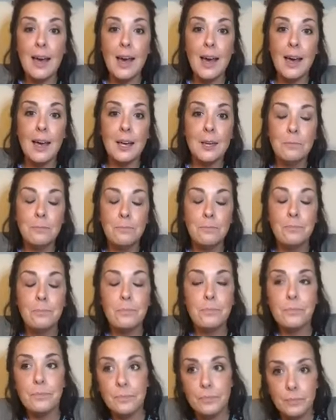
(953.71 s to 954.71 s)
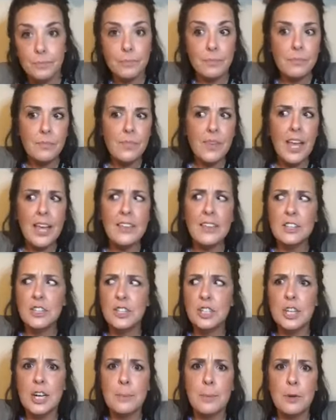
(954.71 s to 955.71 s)
I think
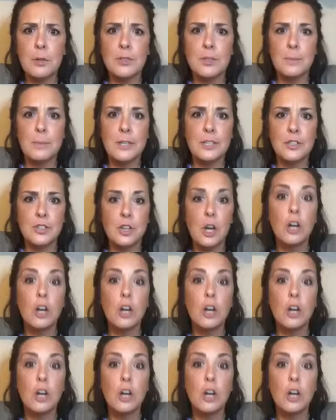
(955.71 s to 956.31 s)
she's going to post some pictures.